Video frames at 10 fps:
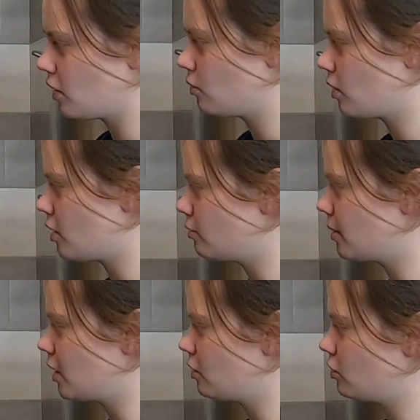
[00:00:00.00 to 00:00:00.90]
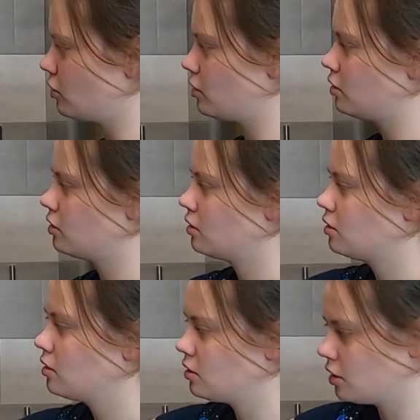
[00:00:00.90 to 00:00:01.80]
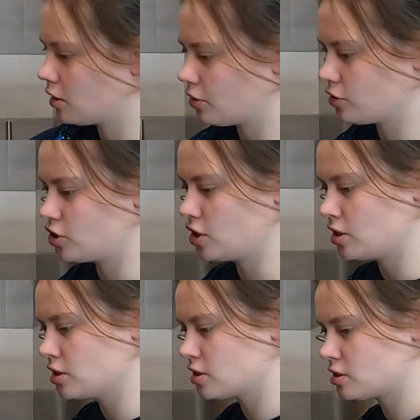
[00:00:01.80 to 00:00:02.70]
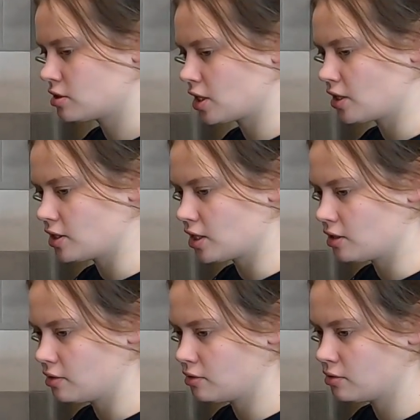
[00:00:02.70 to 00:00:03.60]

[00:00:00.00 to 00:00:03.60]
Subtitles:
out how to make a good younger cheese, and then